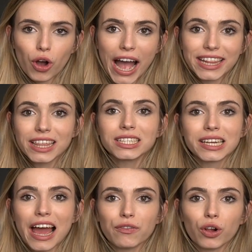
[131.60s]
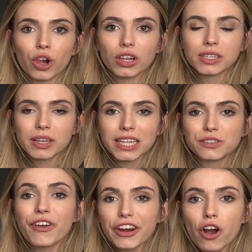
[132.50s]
at this level, it's
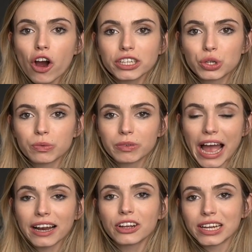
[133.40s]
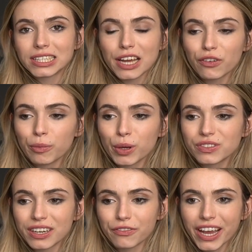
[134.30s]
very hard to calculate several moves
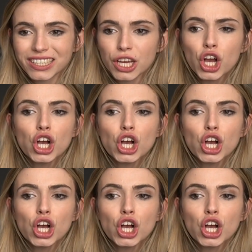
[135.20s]
in advance.